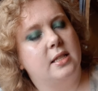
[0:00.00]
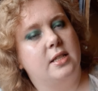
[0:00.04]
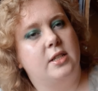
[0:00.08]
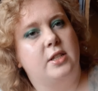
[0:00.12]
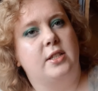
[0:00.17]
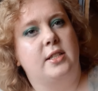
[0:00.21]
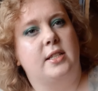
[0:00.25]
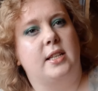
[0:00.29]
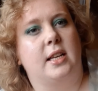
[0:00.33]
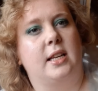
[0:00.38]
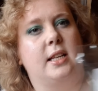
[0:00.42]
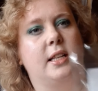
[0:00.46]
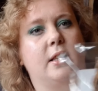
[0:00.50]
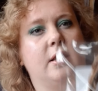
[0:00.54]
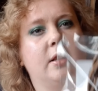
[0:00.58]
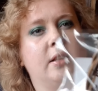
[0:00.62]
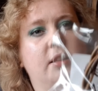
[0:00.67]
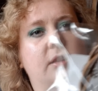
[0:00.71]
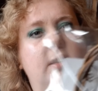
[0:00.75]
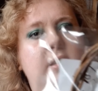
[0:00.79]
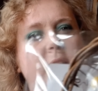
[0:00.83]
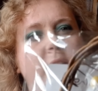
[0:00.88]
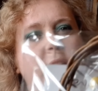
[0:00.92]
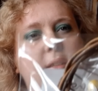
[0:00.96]
and just a little
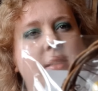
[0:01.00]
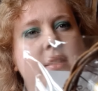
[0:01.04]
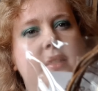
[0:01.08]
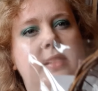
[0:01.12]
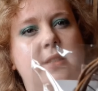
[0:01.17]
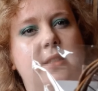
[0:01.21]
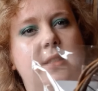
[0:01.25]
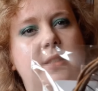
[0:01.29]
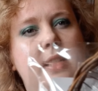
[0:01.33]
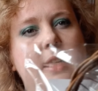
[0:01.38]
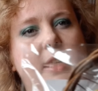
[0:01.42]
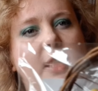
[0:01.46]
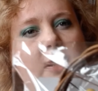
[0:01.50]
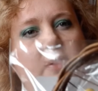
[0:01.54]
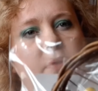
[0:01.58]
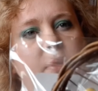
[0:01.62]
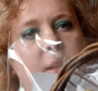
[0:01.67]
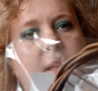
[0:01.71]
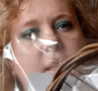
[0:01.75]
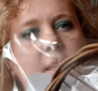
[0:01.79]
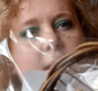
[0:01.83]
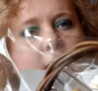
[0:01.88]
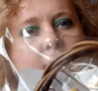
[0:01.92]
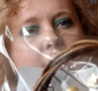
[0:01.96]
tiny
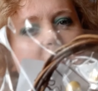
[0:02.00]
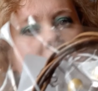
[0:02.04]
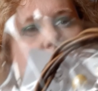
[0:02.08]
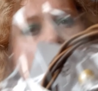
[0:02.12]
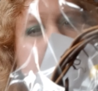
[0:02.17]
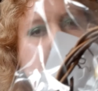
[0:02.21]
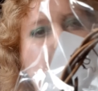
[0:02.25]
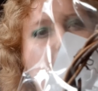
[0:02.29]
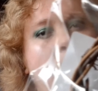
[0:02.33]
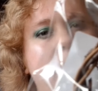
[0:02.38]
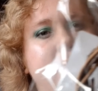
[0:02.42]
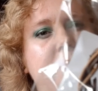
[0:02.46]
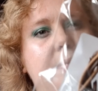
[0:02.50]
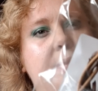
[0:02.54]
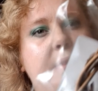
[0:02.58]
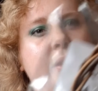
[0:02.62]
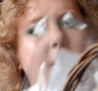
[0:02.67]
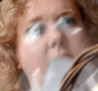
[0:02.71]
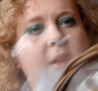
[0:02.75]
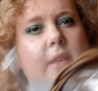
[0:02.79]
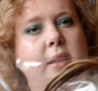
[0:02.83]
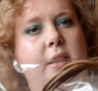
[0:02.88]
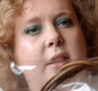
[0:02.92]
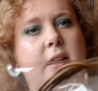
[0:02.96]
wreath in there.
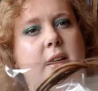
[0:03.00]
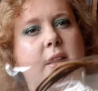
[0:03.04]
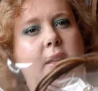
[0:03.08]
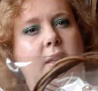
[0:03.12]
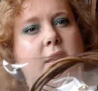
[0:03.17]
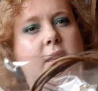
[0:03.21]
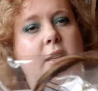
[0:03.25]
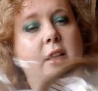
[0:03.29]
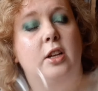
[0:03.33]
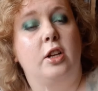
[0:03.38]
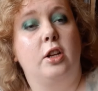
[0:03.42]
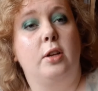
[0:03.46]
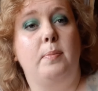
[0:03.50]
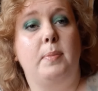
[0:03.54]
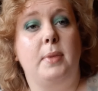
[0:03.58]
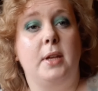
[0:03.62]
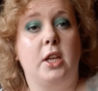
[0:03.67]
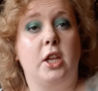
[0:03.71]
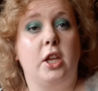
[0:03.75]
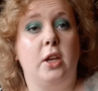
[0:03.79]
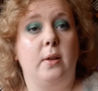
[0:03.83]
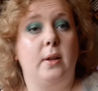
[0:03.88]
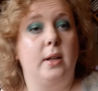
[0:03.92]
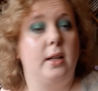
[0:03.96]
Could be a cute